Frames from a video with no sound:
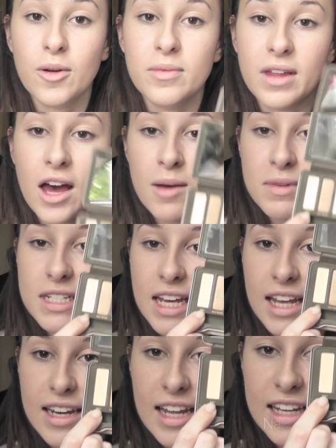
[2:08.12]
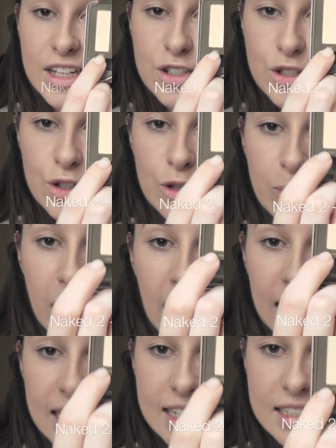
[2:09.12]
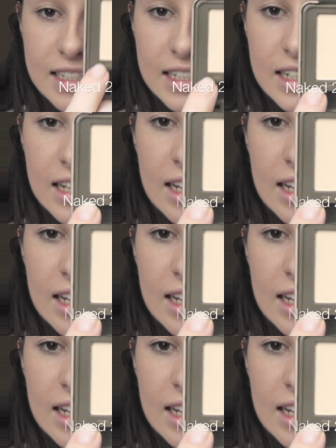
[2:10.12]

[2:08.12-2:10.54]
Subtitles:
from the Urban Decay Naked 2 palette,